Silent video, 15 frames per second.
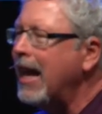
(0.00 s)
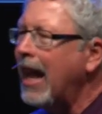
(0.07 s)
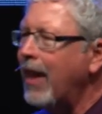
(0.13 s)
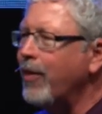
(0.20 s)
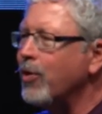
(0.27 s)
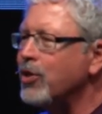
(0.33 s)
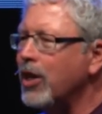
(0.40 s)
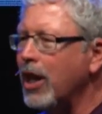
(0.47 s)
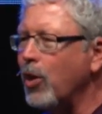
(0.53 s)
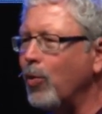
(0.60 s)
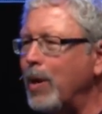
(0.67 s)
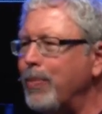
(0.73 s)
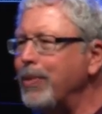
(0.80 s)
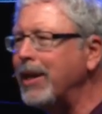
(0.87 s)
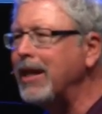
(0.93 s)
And there was a lot of
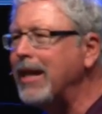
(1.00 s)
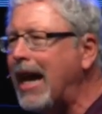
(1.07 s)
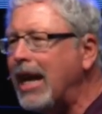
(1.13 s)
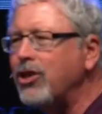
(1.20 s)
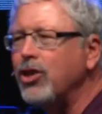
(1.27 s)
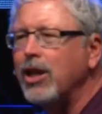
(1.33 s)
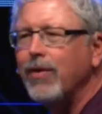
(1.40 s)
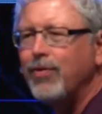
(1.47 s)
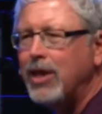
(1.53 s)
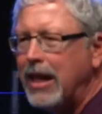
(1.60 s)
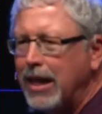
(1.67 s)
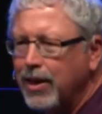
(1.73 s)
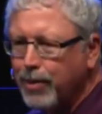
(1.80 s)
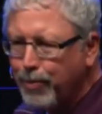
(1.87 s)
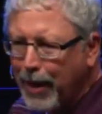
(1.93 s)
weeping and gnashing of
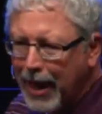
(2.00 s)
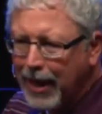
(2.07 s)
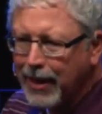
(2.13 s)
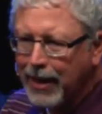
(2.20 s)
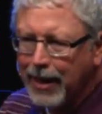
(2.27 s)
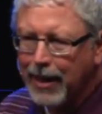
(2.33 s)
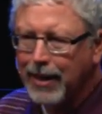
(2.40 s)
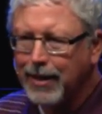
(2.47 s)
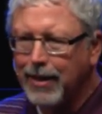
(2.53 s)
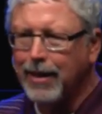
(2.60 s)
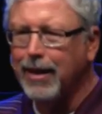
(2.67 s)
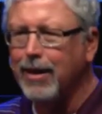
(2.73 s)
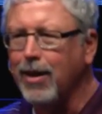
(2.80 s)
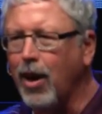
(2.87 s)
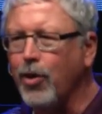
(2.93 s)
teeth by the,
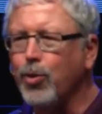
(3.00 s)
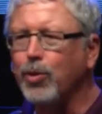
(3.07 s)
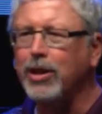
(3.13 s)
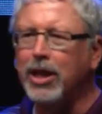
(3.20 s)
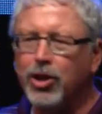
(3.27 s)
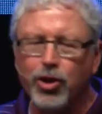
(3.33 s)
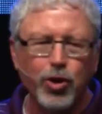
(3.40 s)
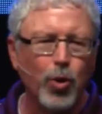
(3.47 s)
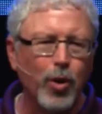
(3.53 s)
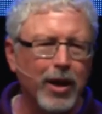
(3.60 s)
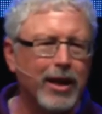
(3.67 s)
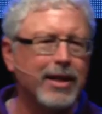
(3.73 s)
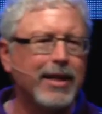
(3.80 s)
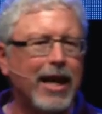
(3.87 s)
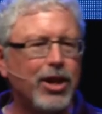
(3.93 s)
the, all the religious
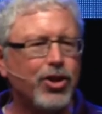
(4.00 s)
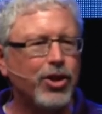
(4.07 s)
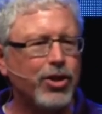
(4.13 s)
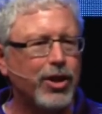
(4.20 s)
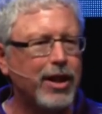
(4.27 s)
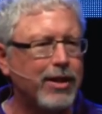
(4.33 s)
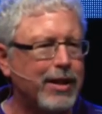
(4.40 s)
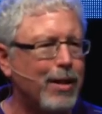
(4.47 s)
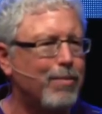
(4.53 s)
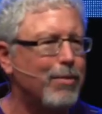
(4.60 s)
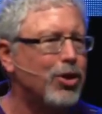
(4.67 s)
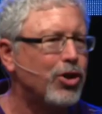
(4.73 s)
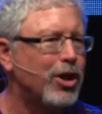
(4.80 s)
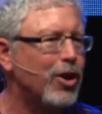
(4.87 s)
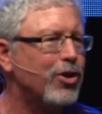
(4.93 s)
organizations that had sent
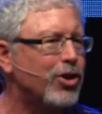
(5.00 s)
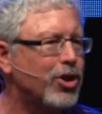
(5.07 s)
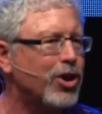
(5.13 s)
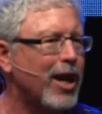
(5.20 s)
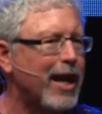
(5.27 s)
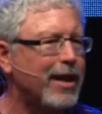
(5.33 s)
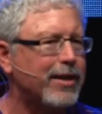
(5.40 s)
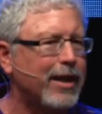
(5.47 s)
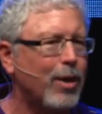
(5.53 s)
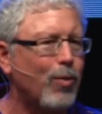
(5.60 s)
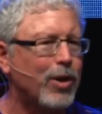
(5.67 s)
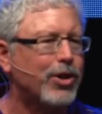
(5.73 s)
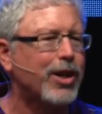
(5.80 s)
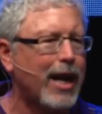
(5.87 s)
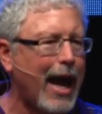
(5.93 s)
missionaries to China saying,
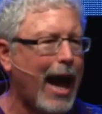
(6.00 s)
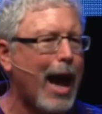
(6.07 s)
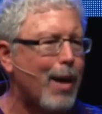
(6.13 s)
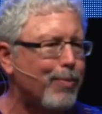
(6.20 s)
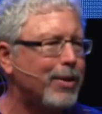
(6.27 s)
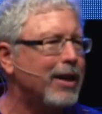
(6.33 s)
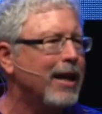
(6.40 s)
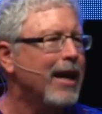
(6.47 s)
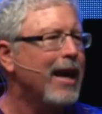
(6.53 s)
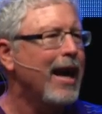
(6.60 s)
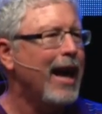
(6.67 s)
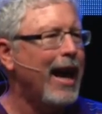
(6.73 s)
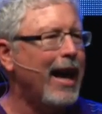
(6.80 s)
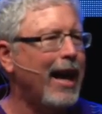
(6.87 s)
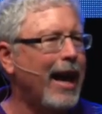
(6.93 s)
What's going to happen?
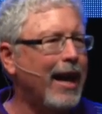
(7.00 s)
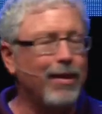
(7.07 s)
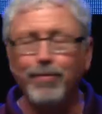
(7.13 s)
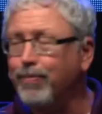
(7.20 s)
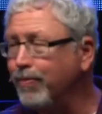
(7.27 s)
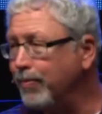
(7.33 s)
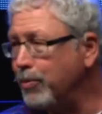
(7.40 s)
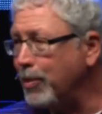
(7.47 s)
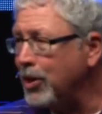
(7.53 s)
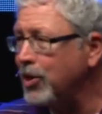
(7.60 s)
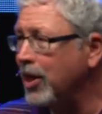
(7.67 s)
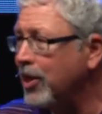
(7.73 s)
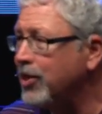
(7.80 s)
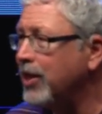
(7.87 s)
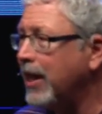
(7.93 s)
And, and
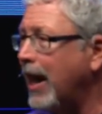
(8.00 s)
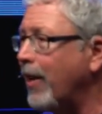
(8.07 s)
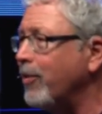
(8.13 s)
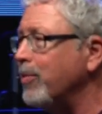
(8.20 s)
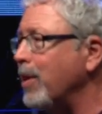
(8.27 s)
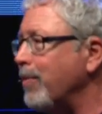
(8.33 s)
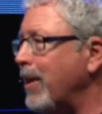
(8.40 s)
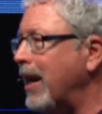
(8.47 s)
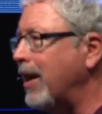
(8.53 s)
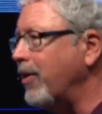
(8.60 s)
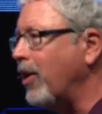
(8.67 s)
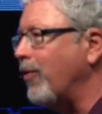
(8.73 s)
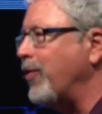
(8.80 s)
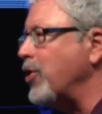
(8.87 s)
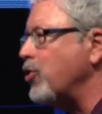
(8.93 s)
especially because the government made it
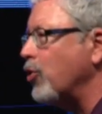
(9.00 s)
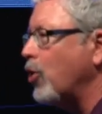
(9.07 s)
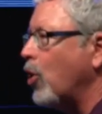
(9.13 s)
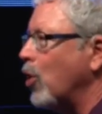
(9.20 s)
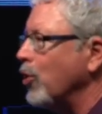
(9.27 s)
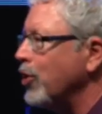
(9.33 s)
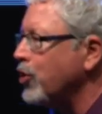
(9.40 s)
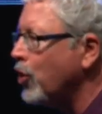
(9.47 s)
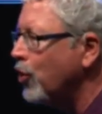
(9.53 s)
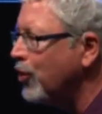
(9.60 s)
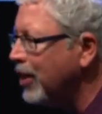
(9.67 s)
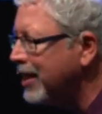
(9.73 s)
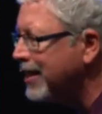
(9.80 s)
their official goal to turn the